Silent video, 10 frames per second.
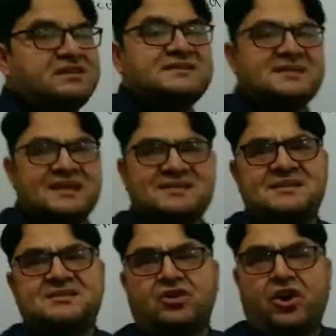the sense
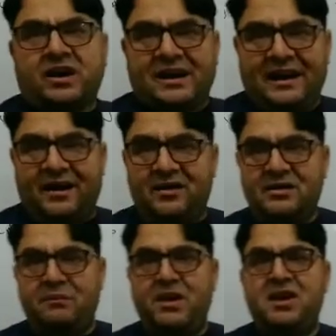is not clear.
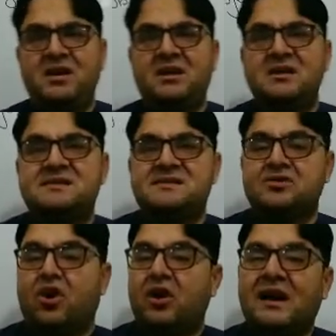The meaning is
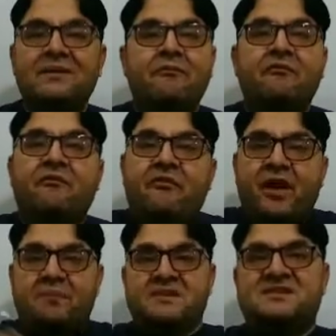not
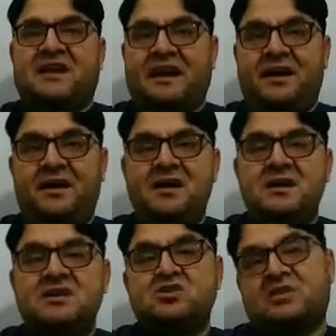very much clear.
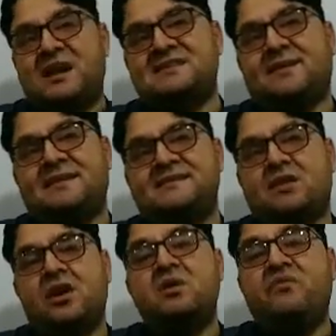So that's why this is
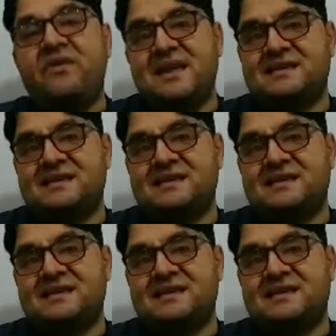called a weak